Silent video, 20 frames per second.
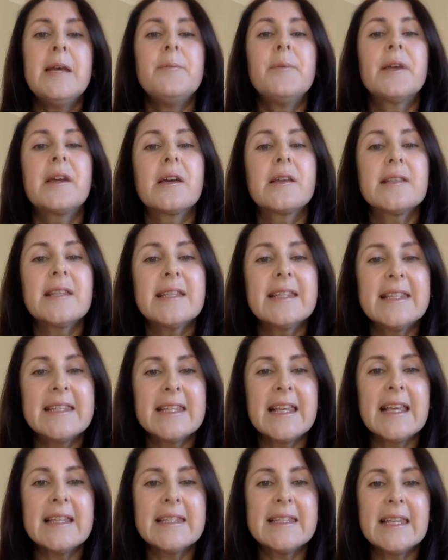because it
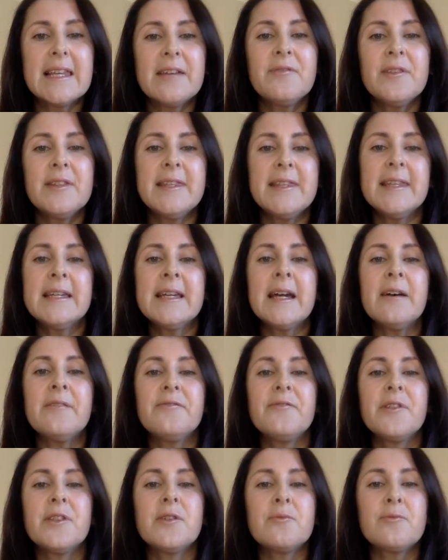sets everything up
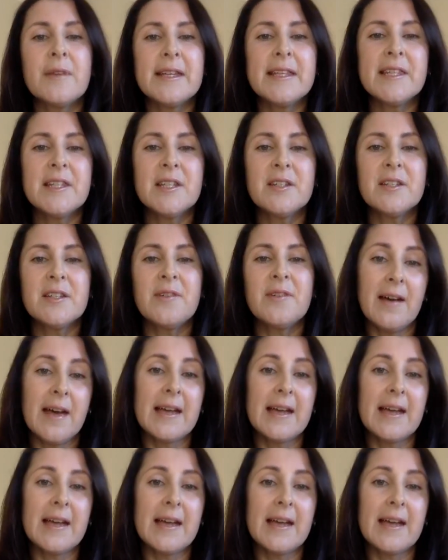for the rest of our